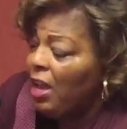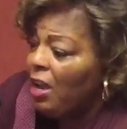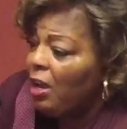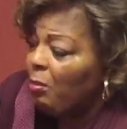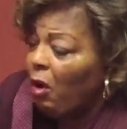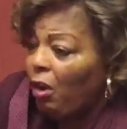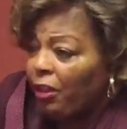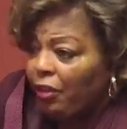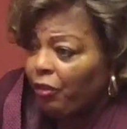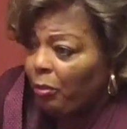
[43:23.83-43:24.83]
all
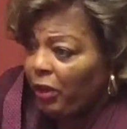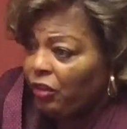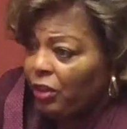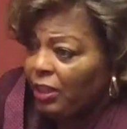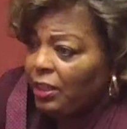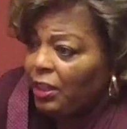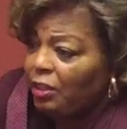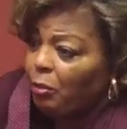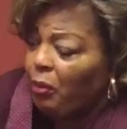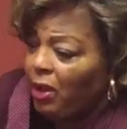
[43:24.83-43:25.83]
the information that's
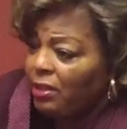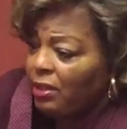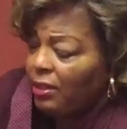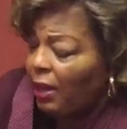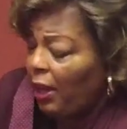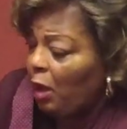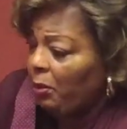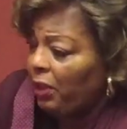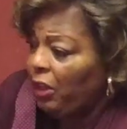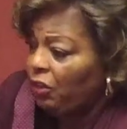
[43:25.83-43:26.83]
needed to process our
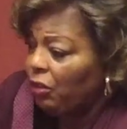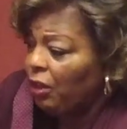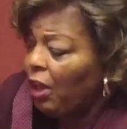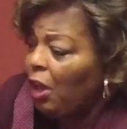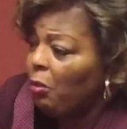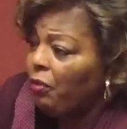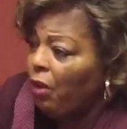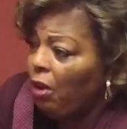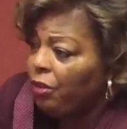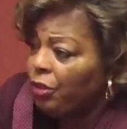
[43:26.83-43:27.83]
application. We've
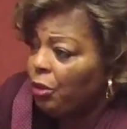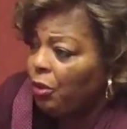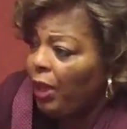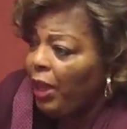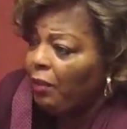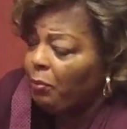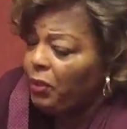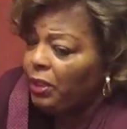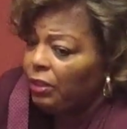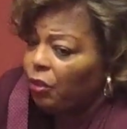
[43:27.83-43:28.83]
also
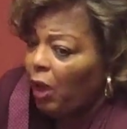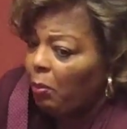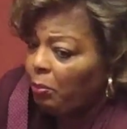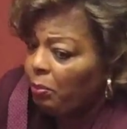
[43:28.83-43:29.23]
put drop